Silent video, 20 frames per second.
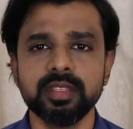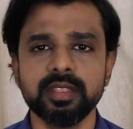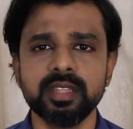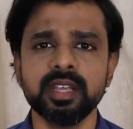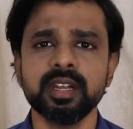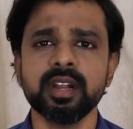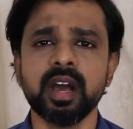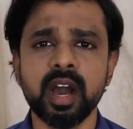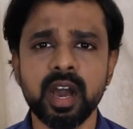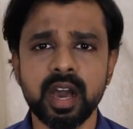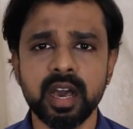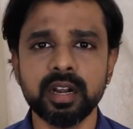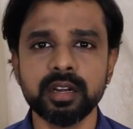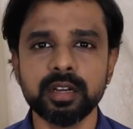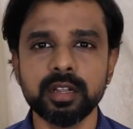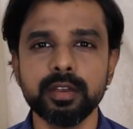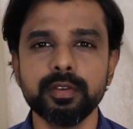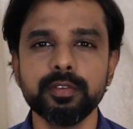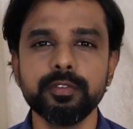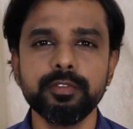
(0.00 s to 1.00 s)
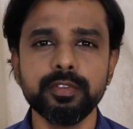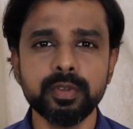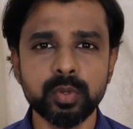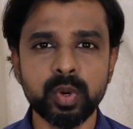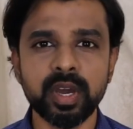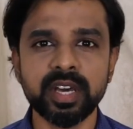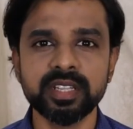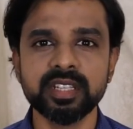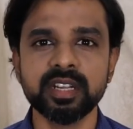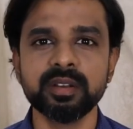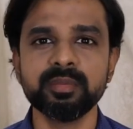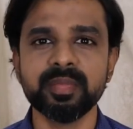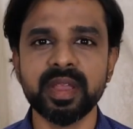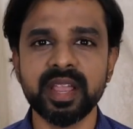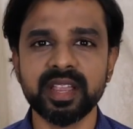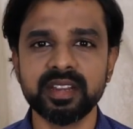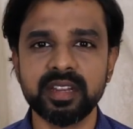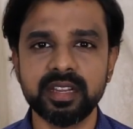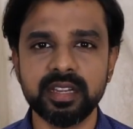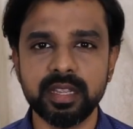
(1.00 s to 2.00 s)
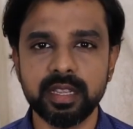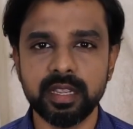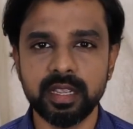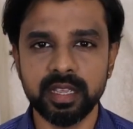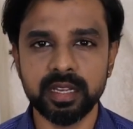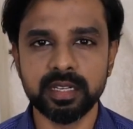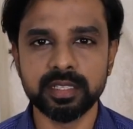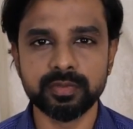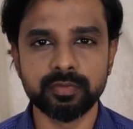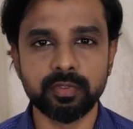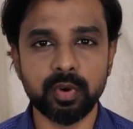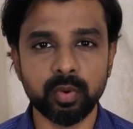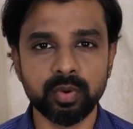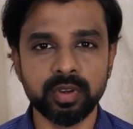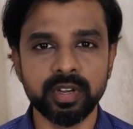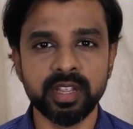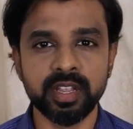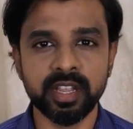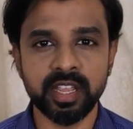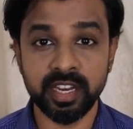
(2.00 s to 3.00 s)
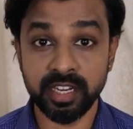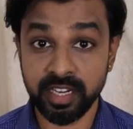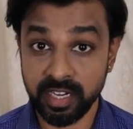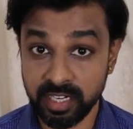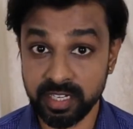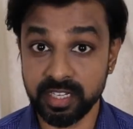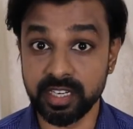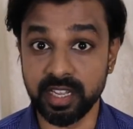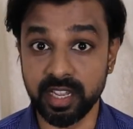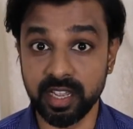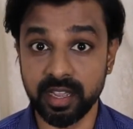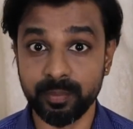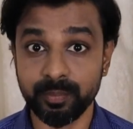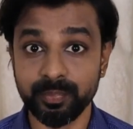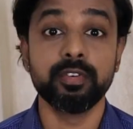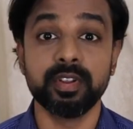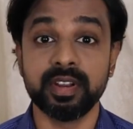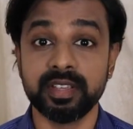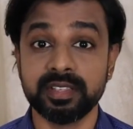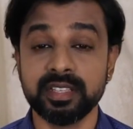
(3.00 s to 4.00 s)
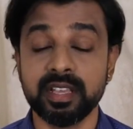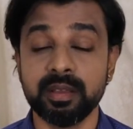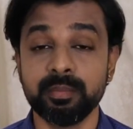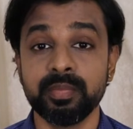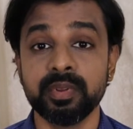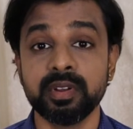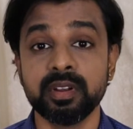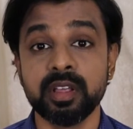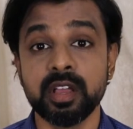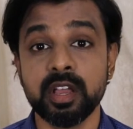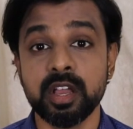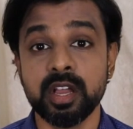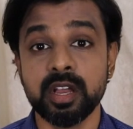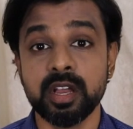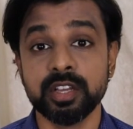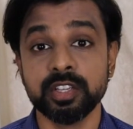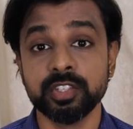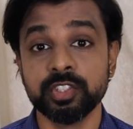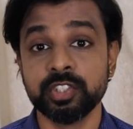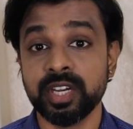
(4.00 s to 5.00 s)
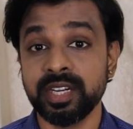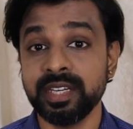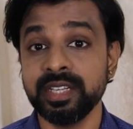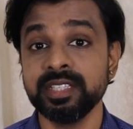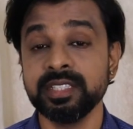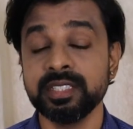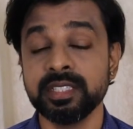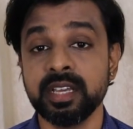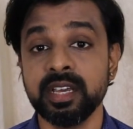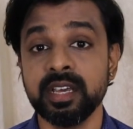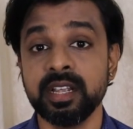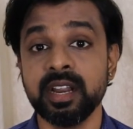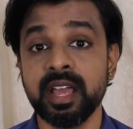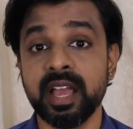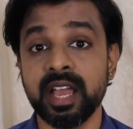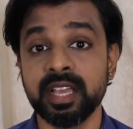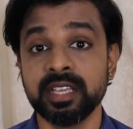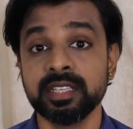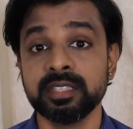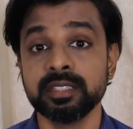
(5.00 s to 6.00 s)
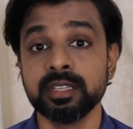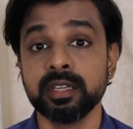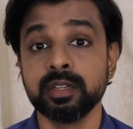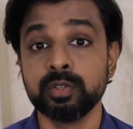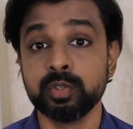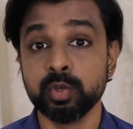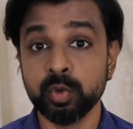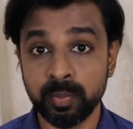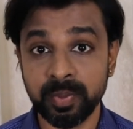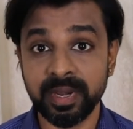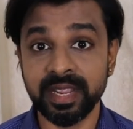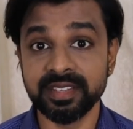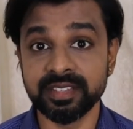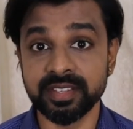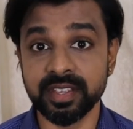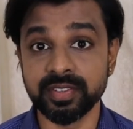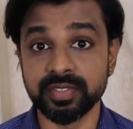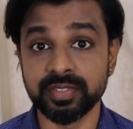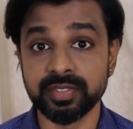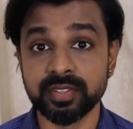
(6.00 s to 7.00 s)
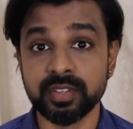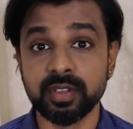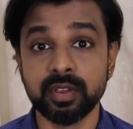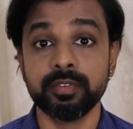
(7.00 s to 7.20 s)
There are few other magnetic hills found in India. For example, Chhattisgarh has two places.